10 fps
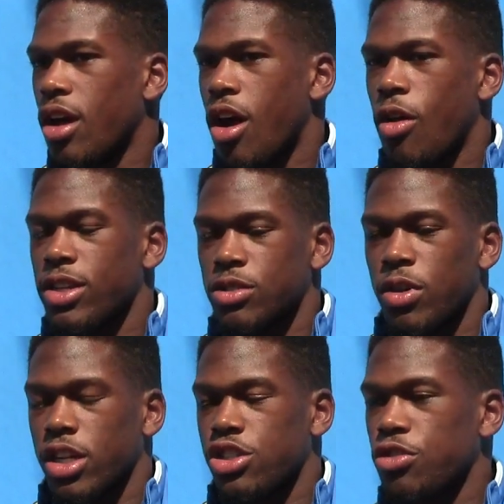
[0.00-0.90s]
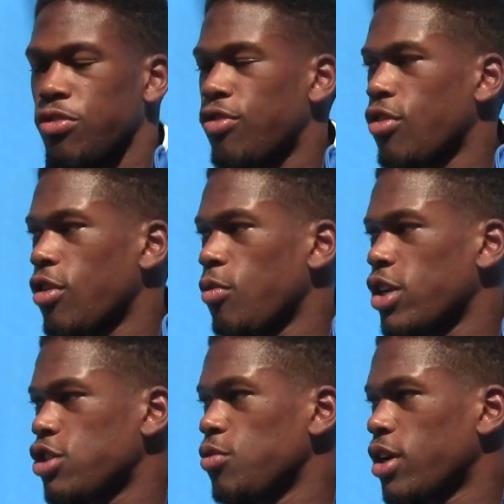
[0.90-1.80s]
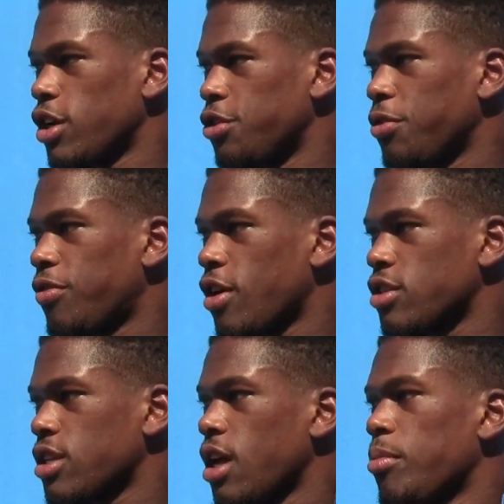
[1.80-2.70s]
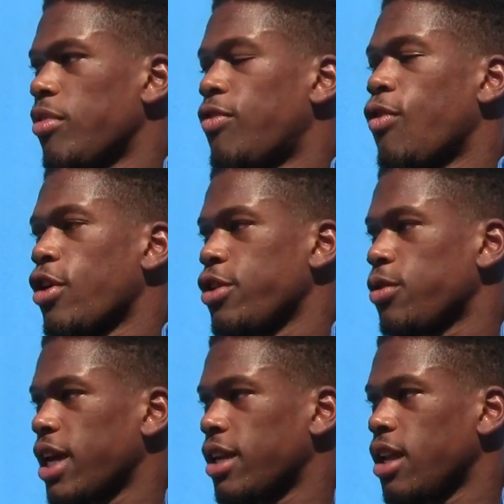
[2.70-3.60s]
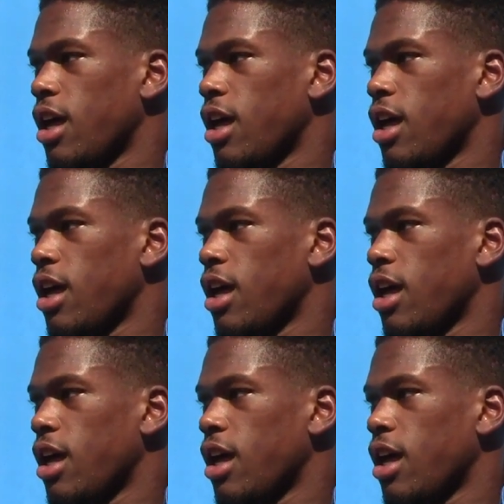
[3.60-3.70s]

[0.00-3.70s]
always want to shoot for what you want to do first before you can